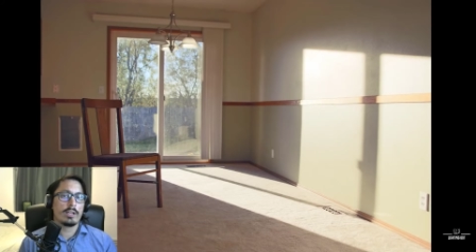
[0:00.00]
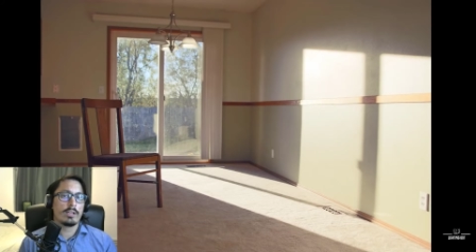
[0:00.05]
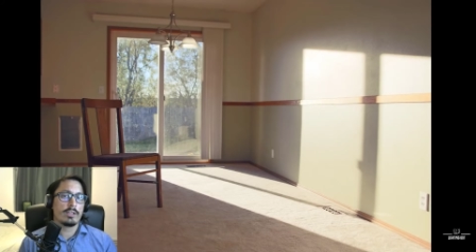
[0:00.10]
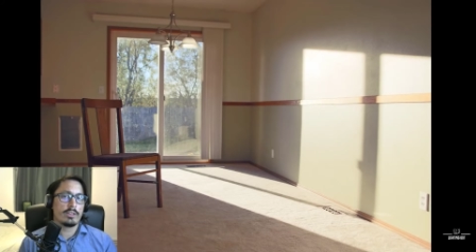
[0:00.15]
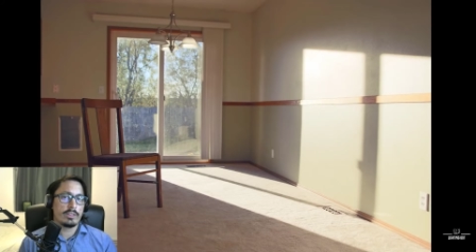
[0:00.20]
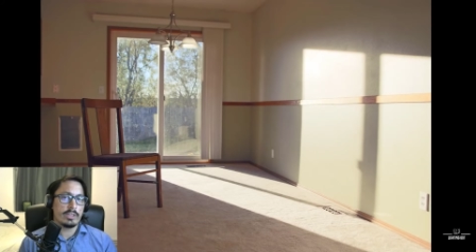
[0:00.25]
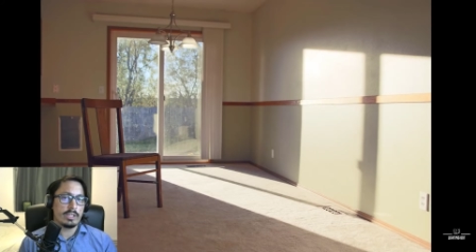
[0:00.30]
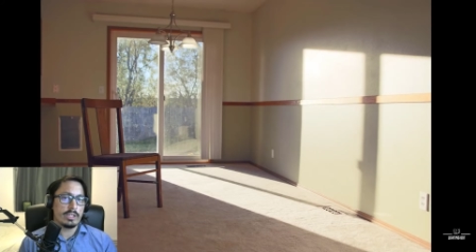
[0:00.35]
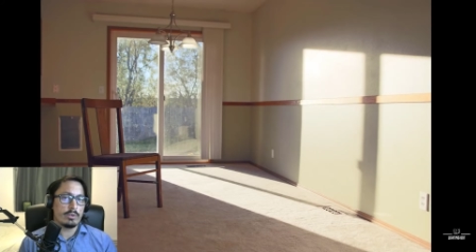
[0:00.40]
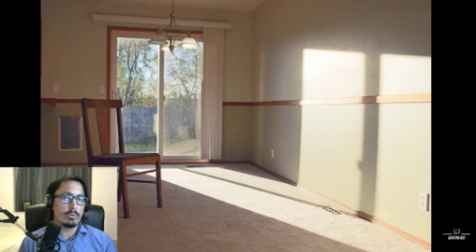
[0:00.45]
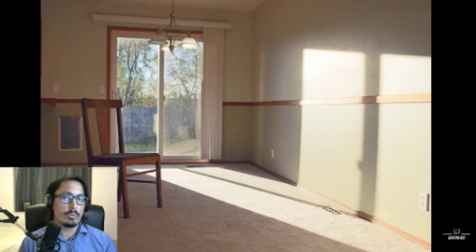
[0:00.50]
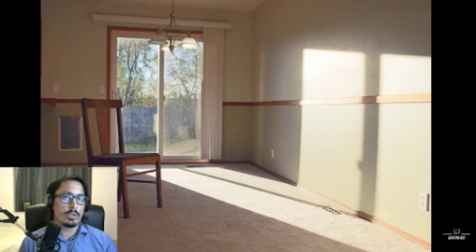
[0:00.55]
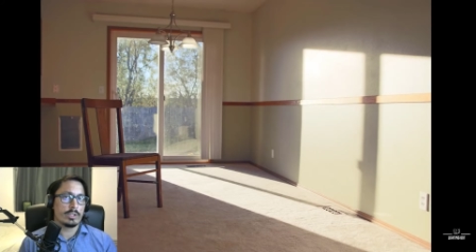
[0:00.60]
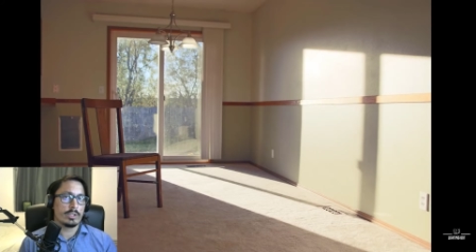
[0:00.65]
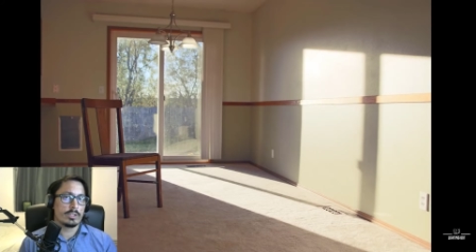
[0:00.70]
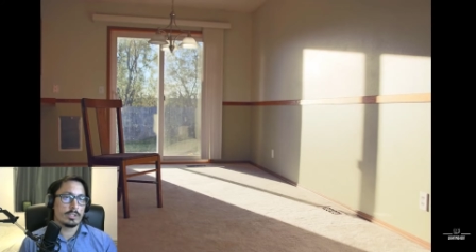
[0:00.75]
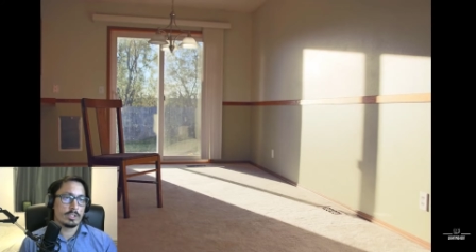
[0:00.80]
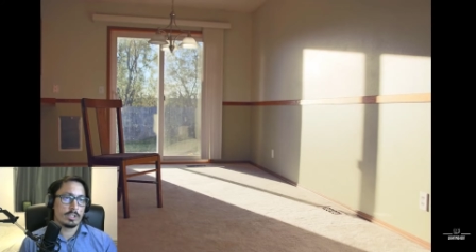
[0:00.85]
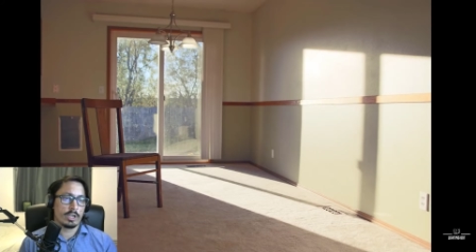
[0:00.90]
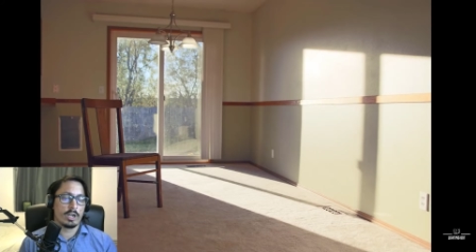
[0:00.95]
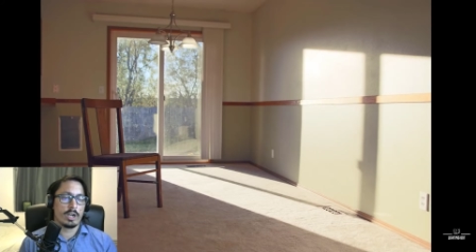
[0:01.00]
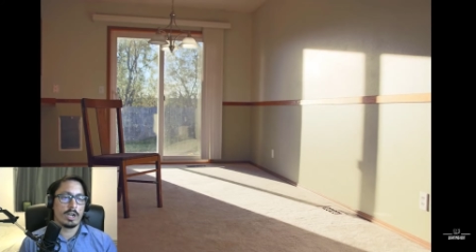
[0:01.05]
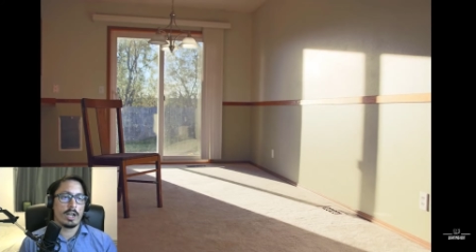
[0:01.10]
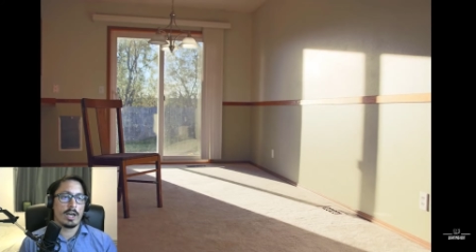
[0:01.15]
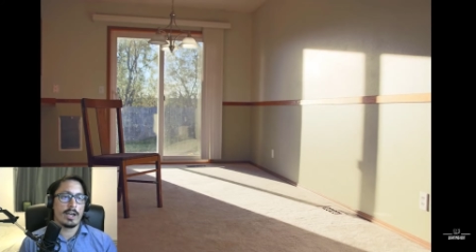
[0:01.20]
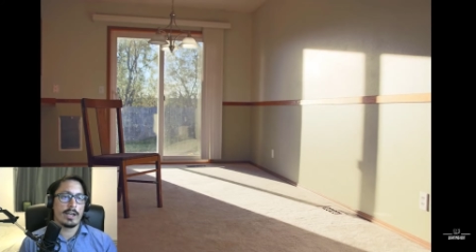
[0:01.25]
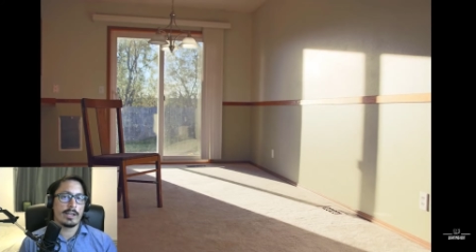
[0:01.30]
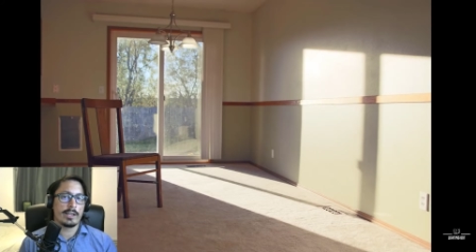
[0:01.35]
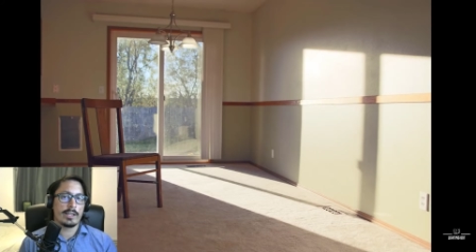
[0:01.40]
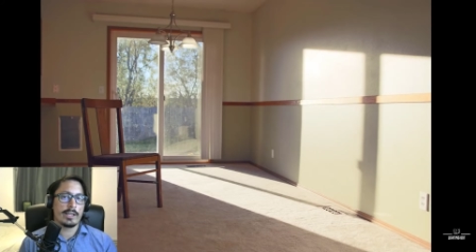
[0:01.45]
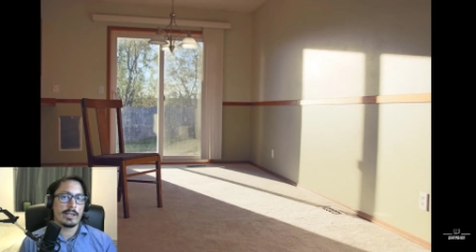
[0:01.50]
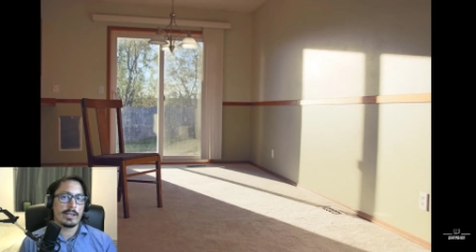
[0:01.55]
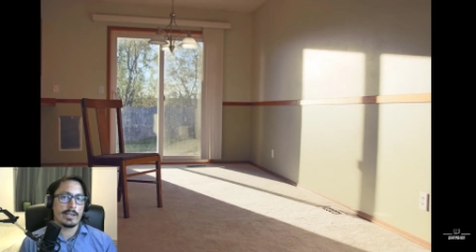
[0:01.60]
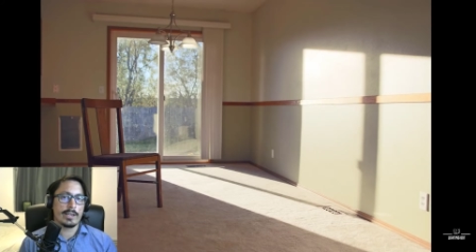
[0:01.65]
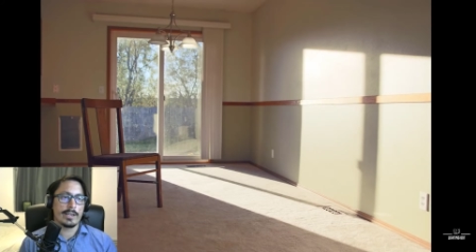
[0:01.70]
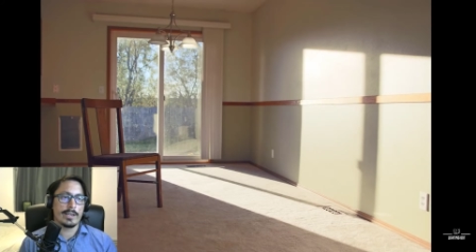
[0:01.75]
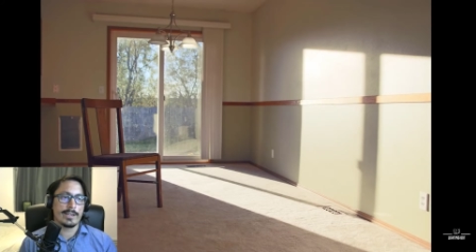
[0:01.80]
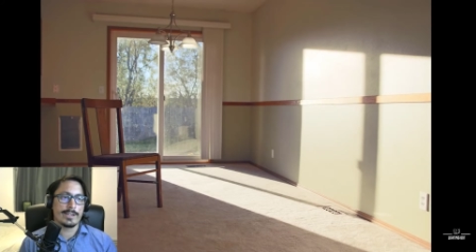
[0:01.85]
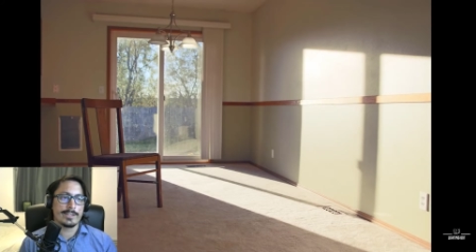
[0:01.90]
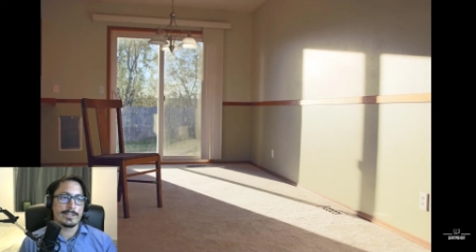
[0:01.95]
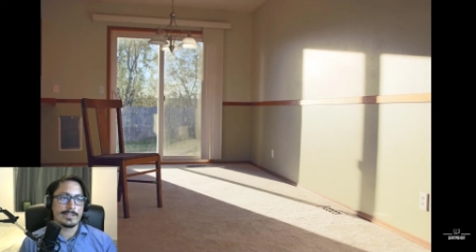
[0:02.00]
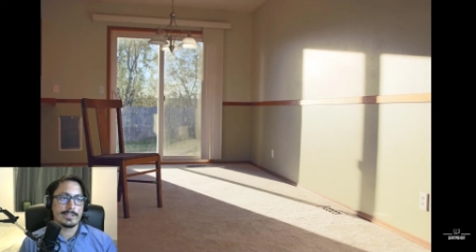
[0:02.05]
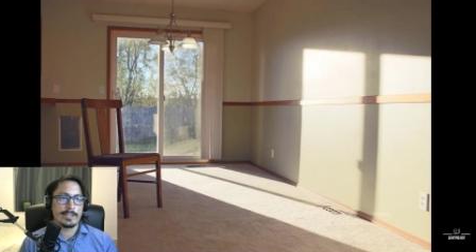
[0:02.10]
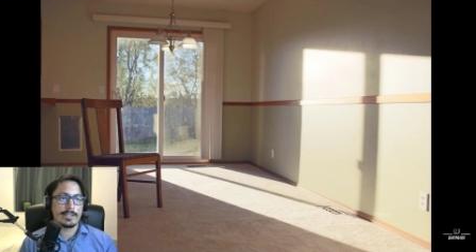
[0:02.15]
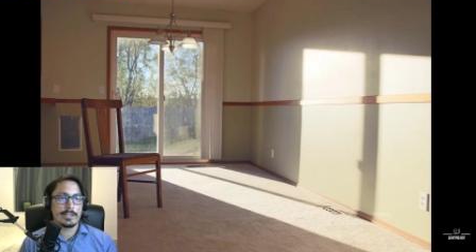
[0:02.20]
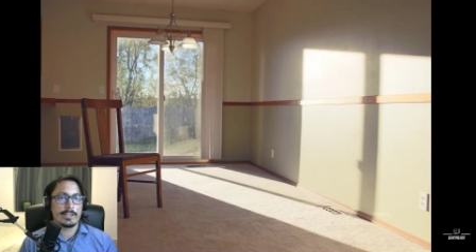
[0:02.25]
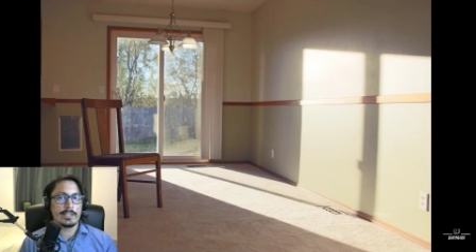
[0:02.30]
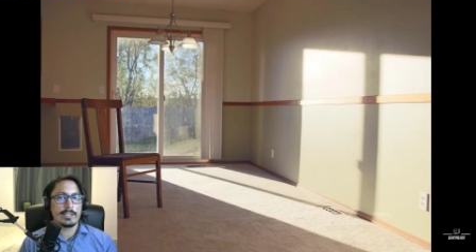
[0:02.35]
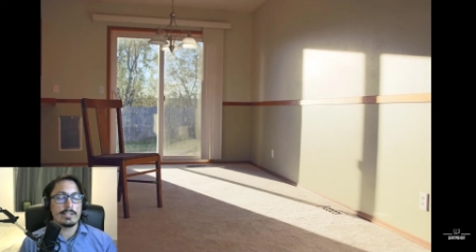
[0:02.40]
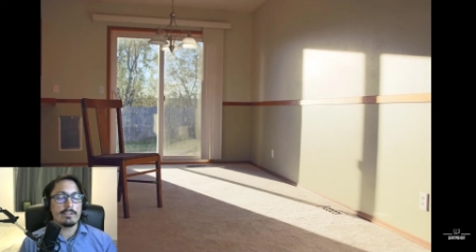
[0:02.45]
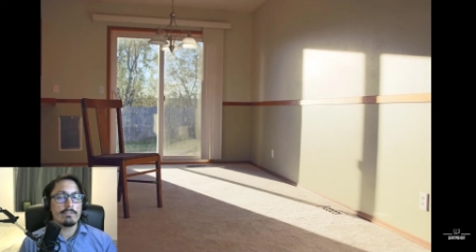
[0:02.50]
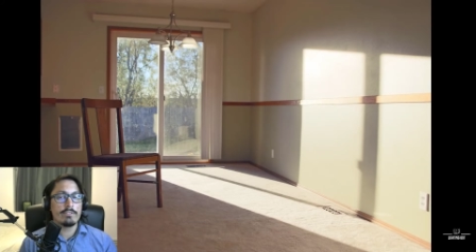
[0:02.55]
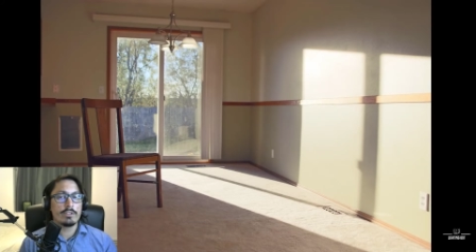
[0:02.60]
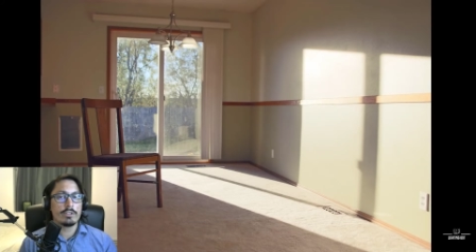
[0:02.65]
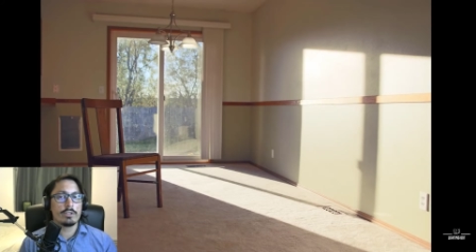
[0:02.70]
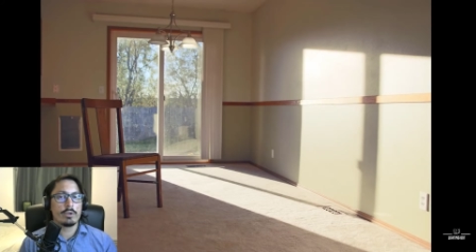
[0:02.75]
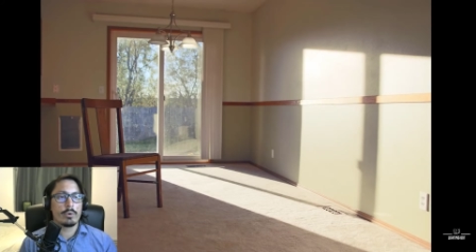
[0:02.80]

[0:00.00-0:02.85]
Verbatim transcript: The thing with the sunlight is, even